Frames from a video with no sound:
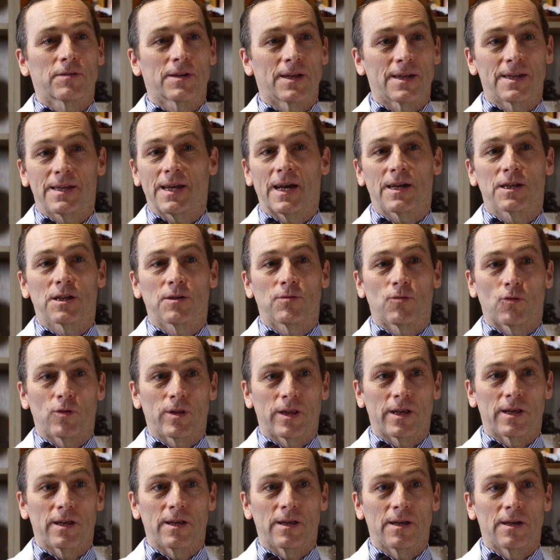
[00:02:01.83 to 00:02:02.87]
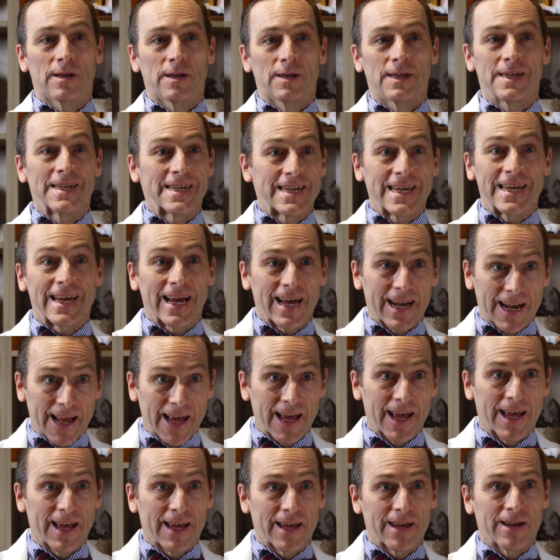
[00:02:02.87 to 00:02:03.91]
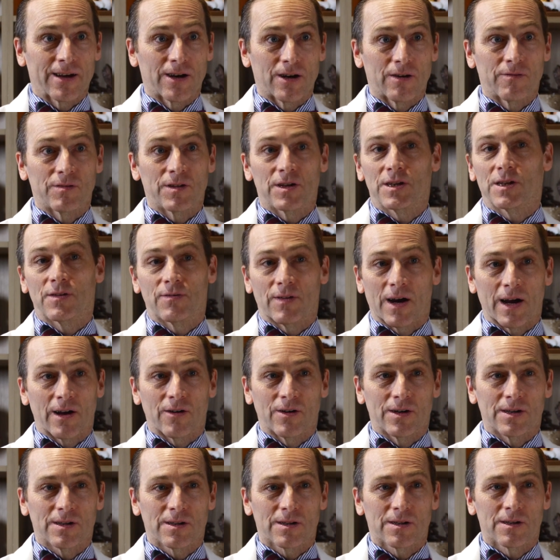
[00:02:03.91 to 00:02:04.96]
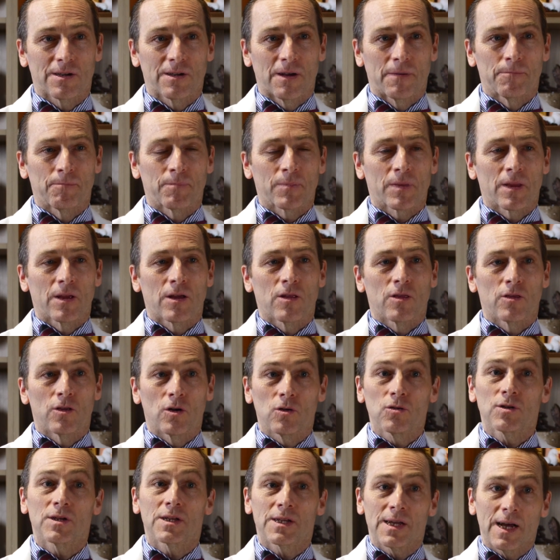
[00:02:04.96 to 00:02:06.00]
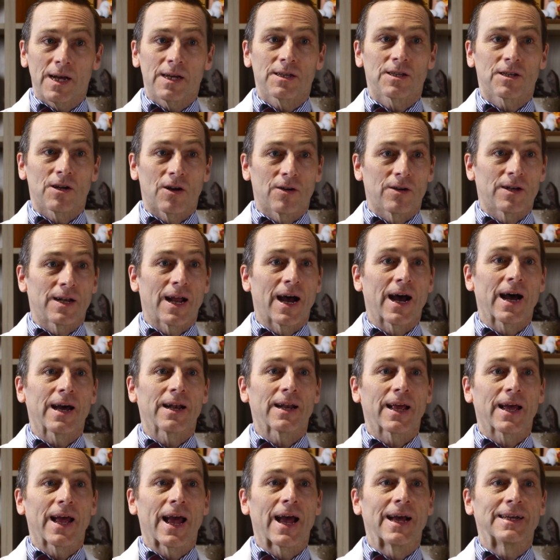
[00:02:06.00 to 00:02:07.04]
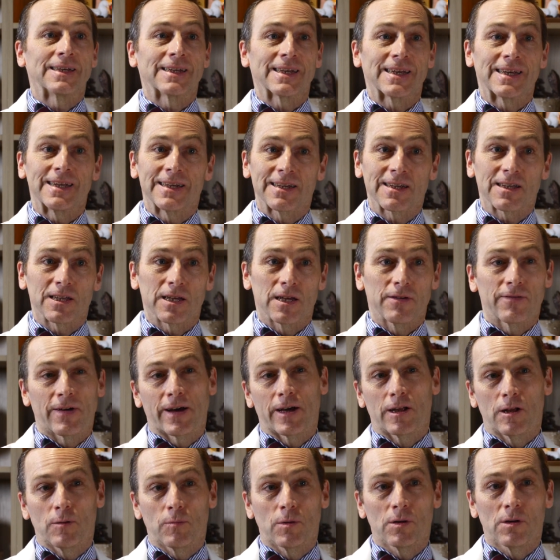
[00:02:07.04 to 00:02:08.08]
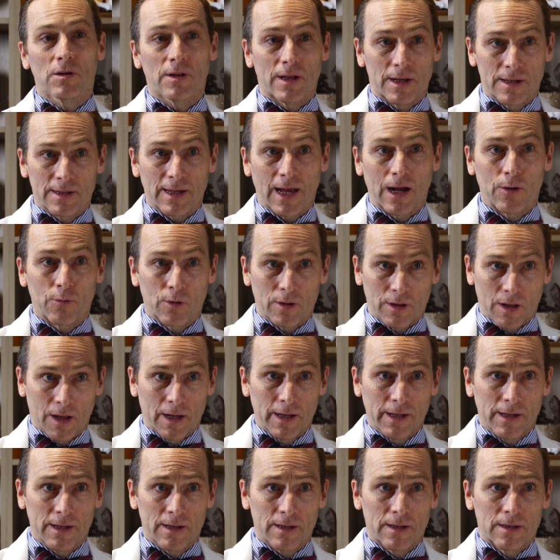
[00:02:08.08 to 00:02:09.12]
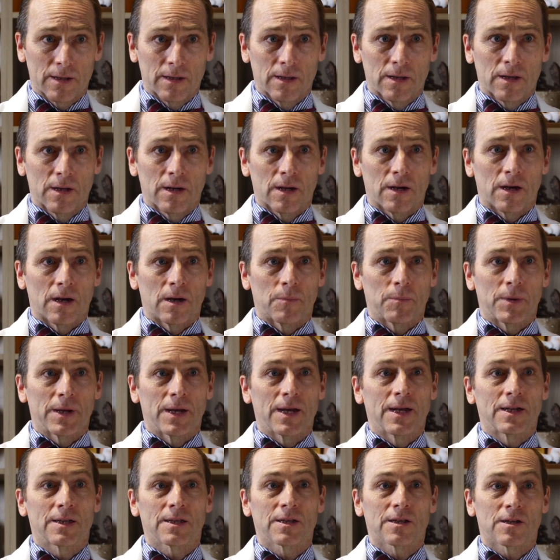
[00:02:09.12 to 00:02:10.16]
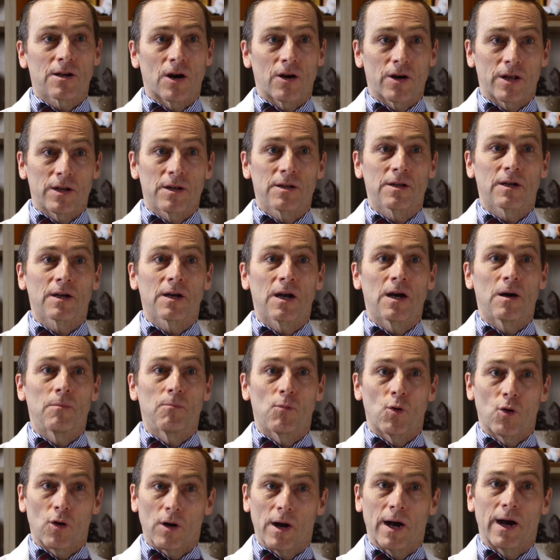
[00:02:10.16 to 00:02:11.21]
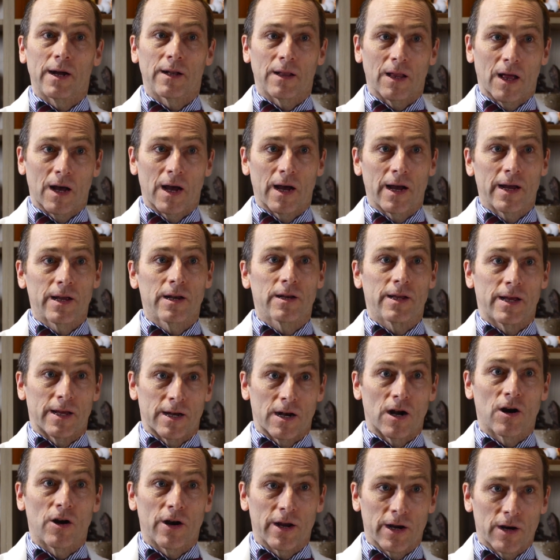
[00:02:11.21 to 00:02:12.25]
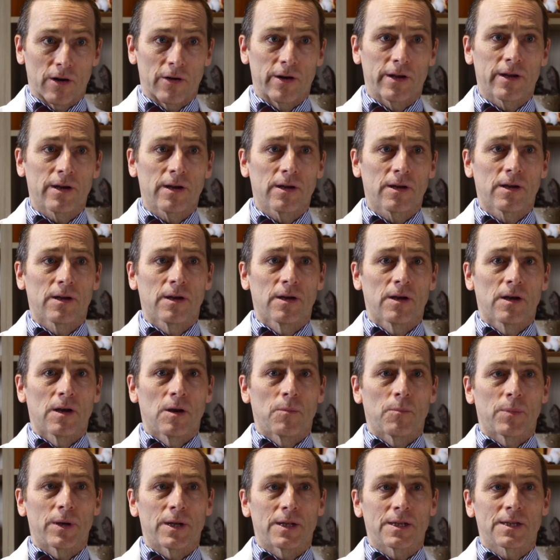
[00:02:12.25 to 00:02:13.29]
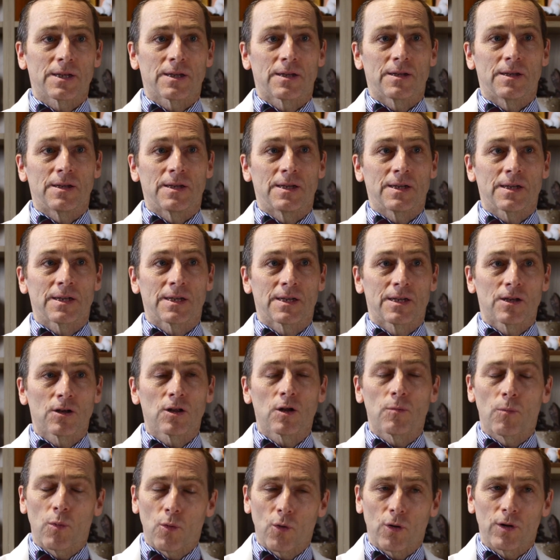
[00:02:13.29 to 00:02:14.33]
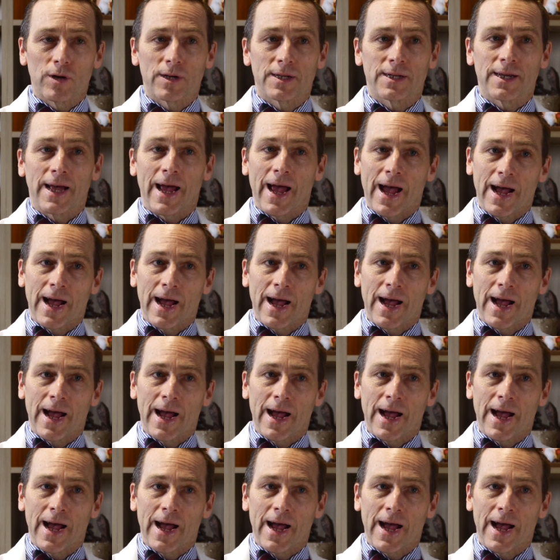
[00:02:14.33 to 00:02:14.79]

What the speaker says: to test for the DNA of this virus. Those tests are not as easily available as I would like. It's starting to come more online in our area, but it's still important to